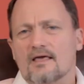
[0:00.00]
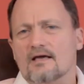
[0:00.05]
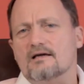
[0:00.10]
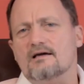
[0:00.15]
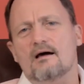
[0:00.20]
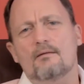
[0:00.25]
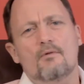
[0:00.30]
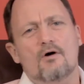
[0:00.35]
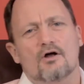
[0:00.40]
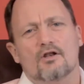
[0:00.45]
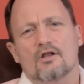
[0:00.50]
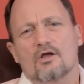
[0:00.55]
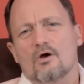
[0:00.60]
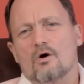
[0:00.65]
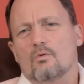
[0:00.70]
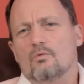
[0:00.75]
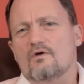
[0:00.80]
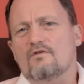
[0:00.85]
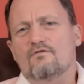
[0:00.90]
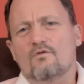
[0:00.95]
Come on,
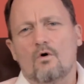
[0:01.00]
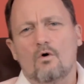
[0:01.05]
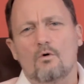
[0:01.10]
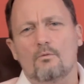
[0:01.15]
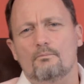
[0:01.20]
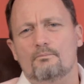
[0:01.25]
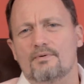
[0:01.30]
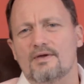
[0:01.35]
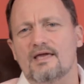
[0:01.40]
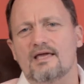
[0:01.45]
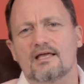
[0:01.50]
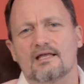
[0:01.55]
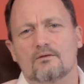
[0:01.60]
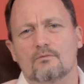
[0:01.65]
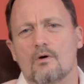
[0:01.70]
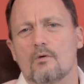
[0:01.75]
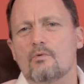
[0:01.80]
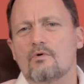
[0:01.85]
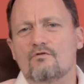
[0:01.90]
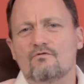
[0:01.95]
we've all been
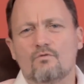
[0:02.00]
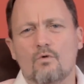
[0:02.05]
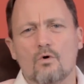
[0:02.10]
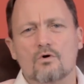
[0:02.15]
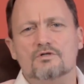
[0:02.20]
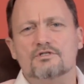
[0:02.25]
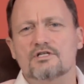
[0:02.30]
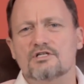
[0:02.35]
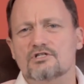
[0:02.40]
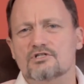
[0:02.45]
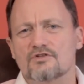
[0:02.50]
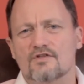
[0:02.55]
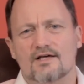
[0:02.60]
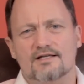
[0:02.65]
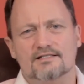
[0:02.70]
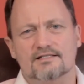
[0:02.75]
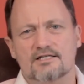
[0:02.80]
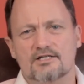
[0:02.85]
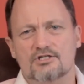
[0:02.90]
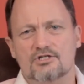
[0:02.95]
where we've walked into that
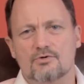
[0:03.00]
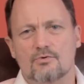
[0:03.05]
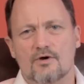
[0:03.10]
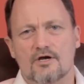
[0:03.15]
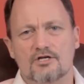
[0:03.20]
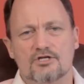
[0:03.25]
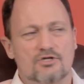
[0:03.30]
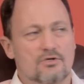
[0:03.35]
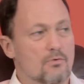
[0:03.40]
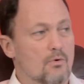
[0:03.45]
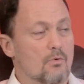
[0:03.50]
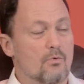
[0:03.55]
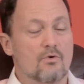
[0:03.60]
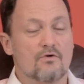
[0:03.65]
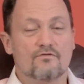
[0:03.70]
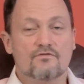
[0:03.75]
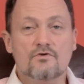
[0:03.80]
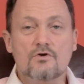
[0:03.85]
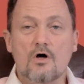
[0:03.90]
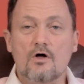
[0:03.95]
situation where
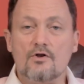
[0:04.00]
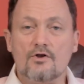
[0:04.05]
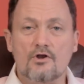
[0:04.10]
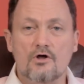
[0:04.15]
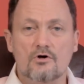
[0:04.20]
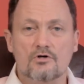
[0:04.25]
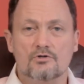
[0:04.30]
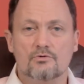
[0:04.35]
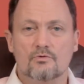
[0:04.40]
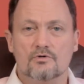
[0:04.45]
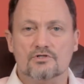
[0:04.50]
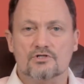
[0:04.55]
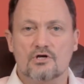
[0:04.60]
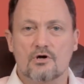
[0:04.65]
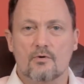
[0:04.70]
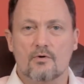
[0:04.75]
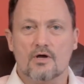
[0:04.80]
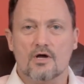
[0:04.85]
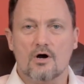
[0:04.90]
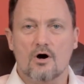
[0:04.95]
we've not known what's
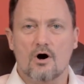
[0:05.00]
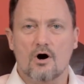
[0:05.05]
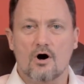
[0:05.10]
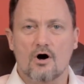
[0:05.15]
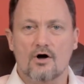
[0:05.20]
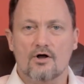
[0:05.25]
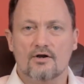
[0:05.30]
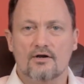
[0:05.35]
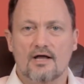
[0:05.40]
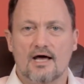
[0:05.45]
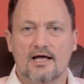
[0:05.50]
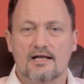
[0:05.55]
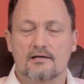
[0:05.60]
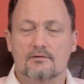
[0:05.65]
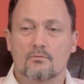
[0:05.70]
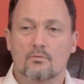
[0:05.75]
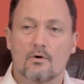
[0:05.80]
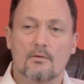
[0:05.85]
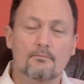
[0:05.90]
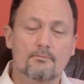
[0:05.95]
going on,
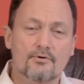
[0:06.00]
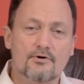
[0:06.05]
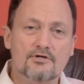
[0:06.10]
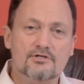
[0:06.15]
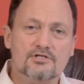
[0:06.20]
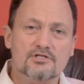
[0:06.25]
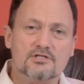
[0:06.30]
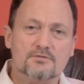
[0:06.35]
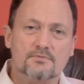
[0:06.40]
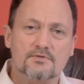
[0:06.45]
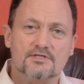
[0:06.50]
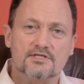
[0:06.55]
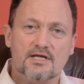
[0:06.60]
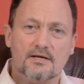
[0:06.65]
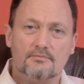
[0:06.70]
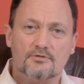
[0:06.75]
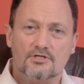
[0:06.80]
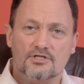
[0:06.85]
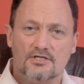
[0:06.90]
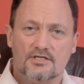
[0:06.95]
and one person's
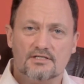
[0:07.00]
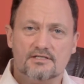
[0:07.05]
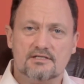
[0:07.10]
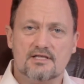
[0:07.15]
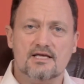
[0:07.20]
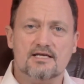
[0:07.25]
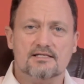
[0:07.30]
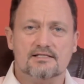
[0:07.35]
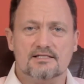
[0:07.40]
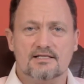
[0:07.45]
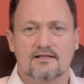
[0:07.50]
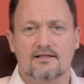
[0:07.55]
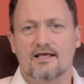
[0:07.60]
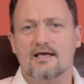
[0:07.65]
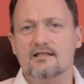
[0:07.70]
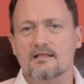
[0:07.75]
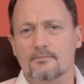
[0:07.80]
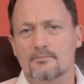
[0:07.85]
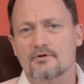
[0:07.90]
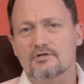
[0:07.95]
perception is this and the
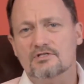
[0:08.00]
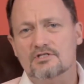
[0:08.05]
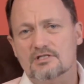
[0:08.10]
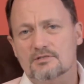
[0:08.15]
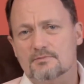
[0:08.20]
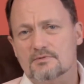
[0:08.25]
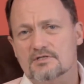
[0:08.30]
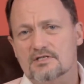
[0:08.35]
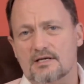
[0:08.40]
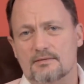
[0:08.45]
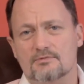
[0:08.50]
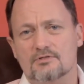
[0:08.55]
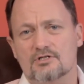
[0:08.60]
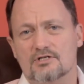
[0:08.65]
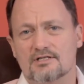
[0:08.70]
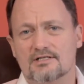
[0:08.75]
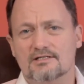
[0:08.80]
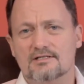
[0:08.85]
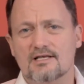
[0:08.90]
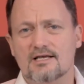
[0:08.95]
other person's perception
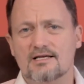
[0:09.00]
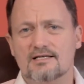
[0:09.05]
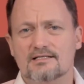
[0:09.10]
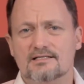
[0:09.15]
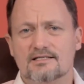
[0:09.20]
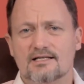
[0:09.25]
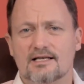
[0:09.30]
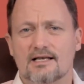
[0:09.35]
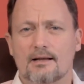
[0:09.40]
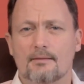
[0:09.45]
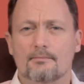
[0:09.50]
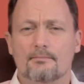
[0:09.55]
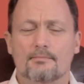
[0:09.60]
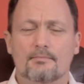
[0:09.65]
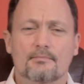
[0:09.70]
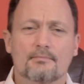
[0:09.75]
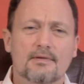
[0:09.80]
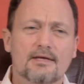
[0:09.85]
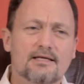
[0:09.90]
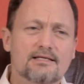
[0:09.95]
is this, and it
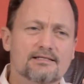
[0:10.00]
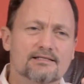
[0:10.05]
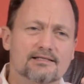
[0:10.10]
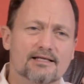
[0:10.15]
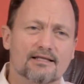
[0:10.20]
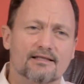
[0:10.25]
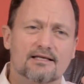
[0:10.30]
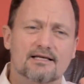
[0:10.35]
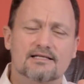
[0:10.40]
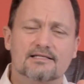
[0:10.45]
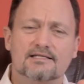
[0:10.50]
means that